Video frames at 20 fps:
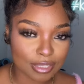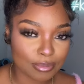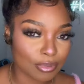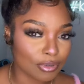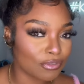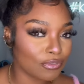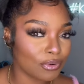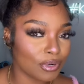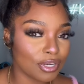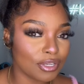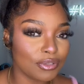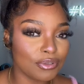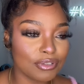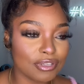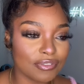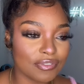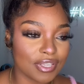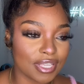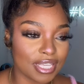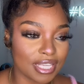before you
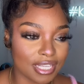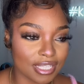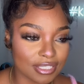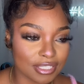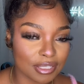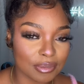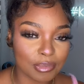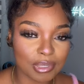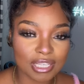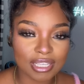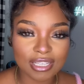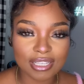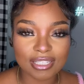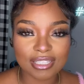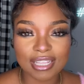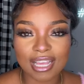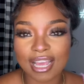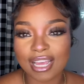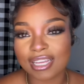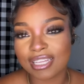even get to me
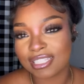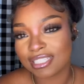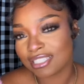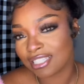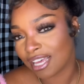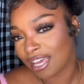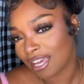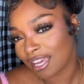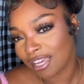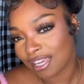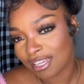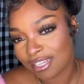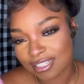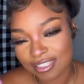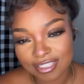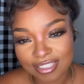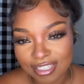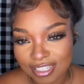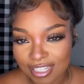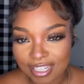that it's like,
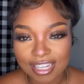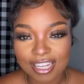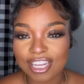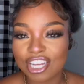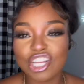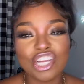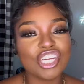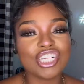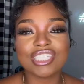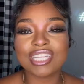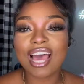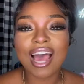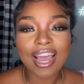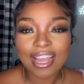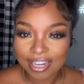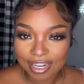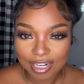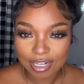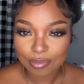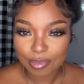you're
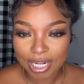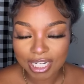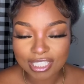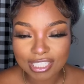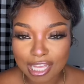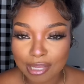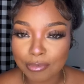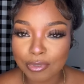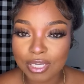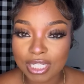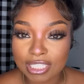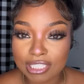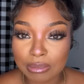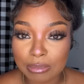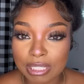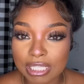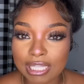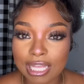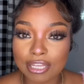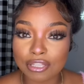tired by the time you get to
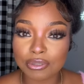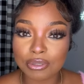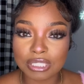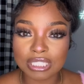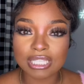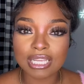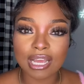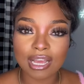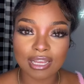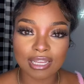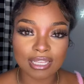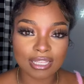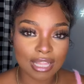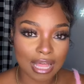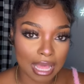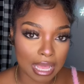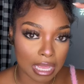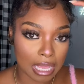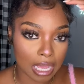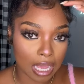me. Like, you see how he
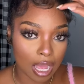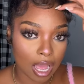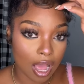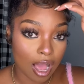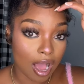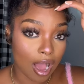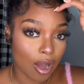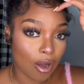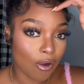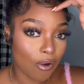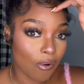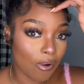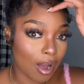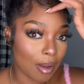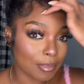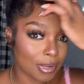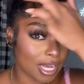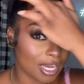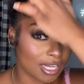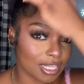like, oh, I'm
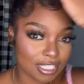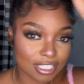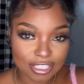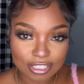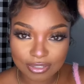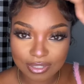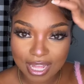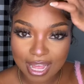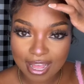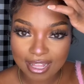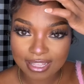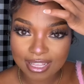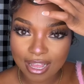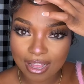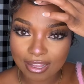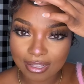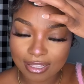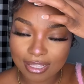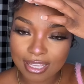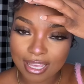not gonna do that.
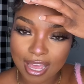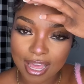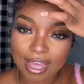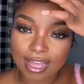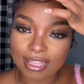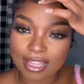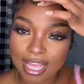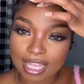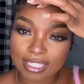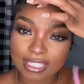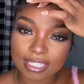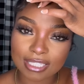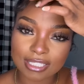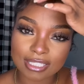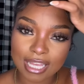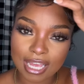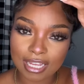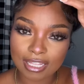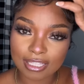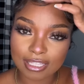Yeah, that's
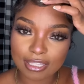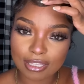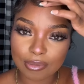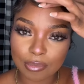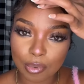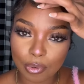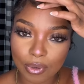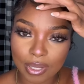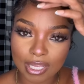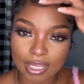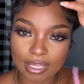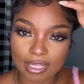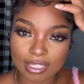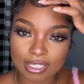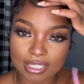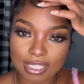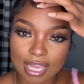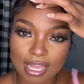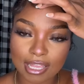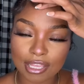exactly the point.
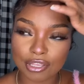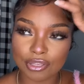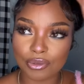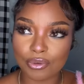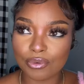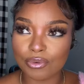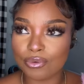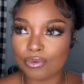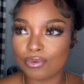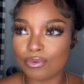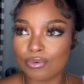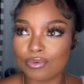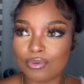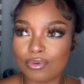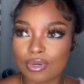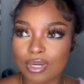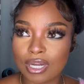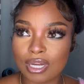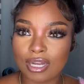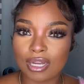It's like
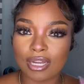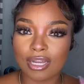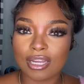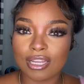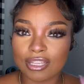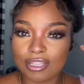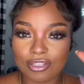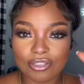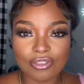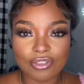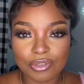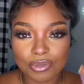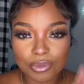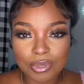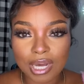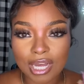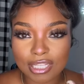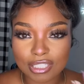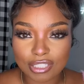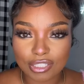you
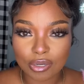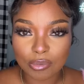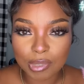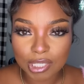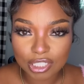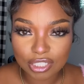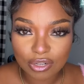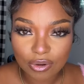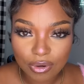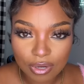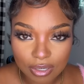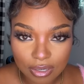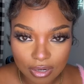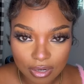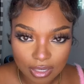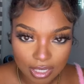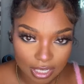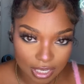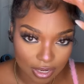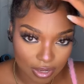got so much going
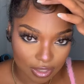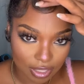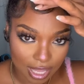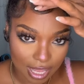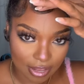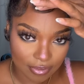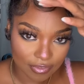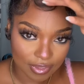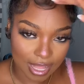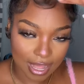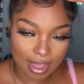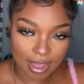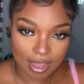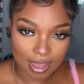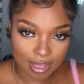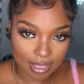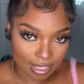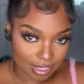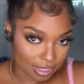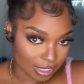on in your life
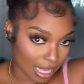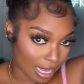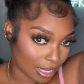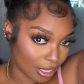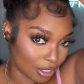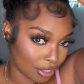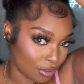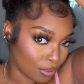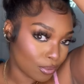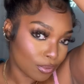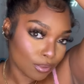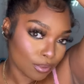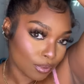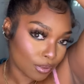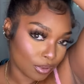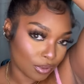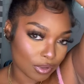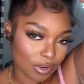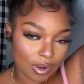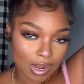that it's like you
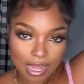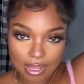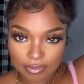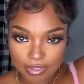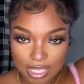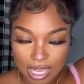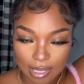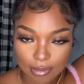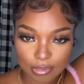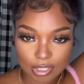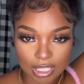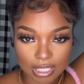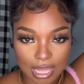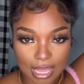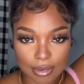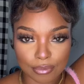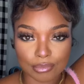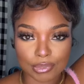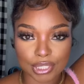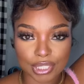don't have time to
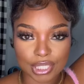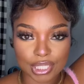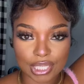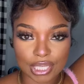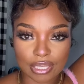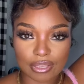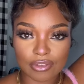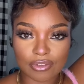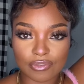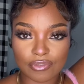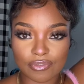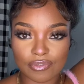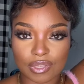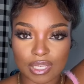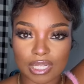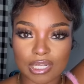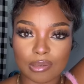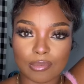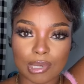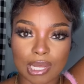like really give
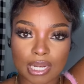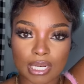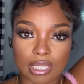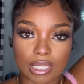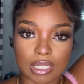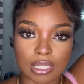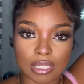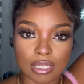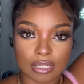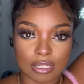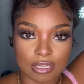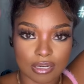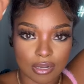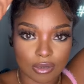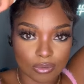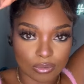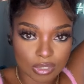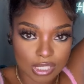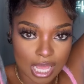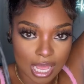anybody, you
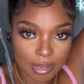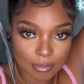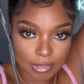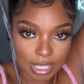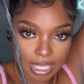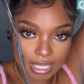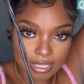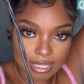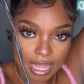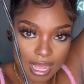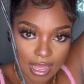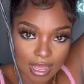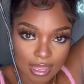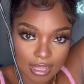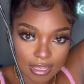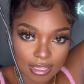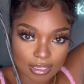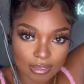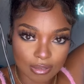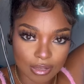know, time like that,
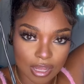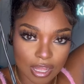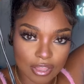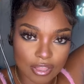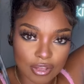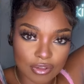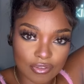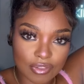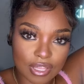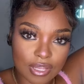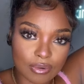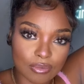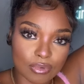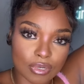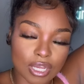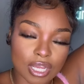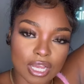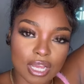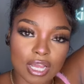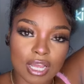other than
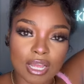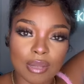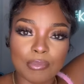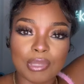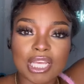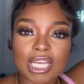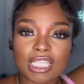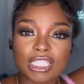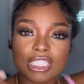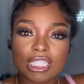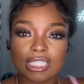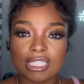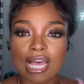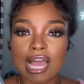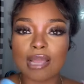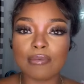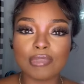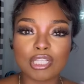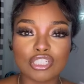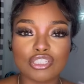because the
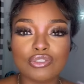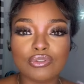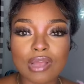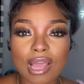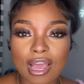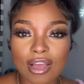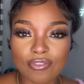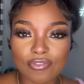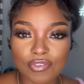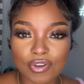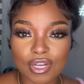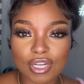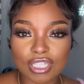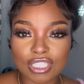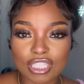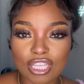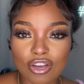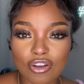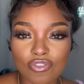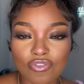time that you have for
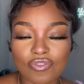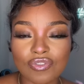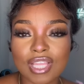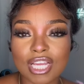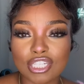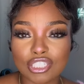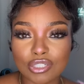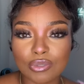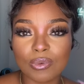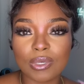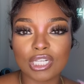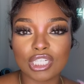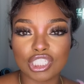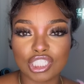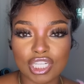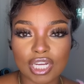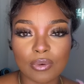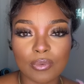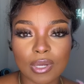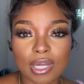yourself that you want to
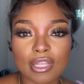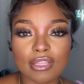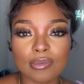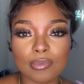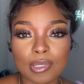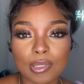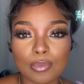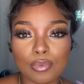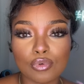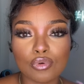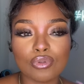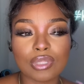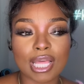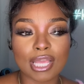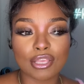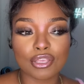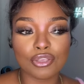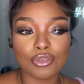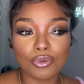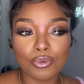share with other people, like
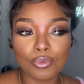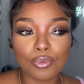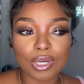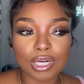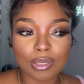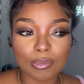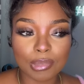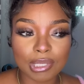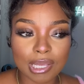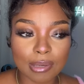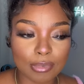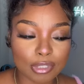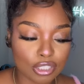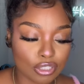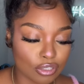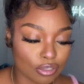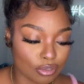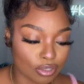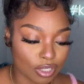you want to be able to